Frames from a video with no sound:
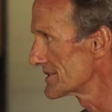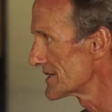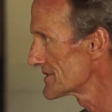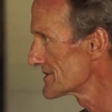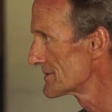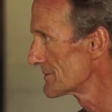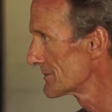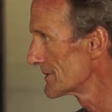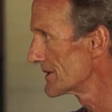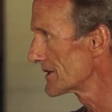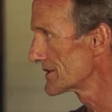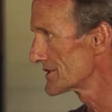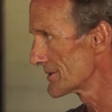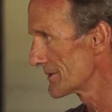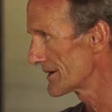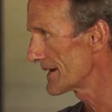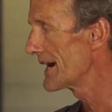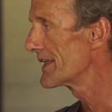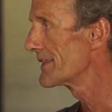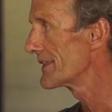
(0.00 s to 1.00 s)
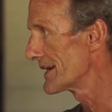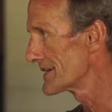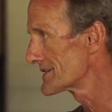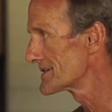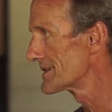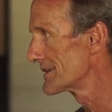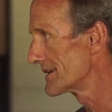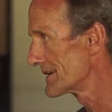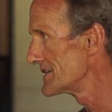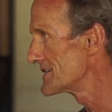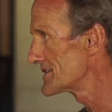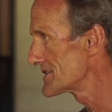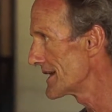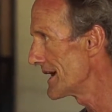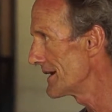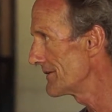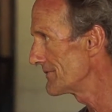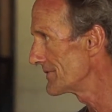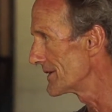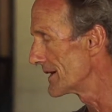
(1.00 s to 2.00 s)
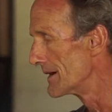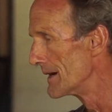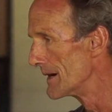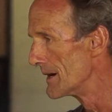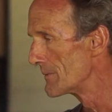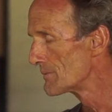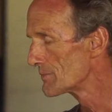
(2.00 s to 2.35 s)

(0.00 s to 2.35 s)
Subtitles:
It doesn't work. So again, that's least effort.